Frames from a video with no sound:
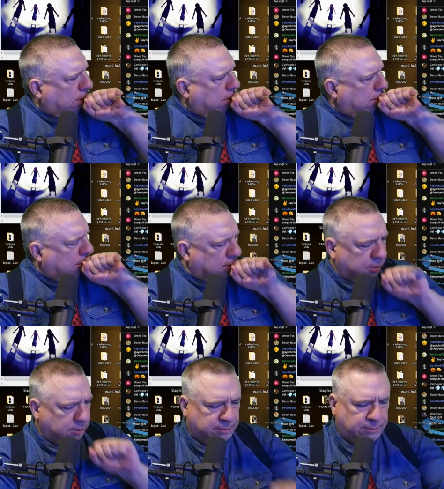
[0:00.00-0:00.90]

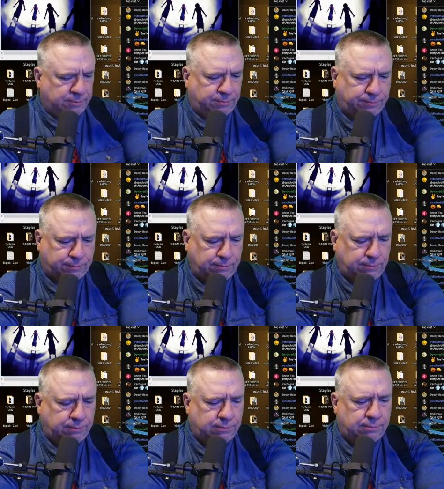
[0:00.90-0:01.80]

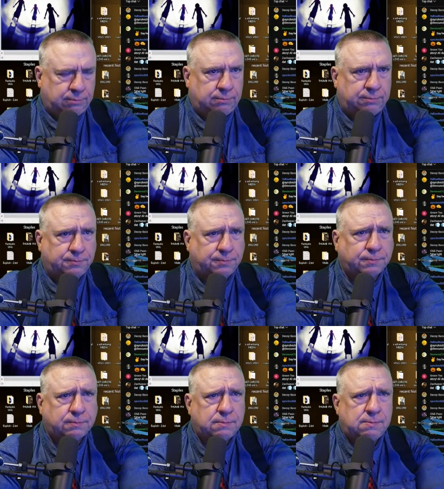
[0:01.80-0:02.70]
(silence)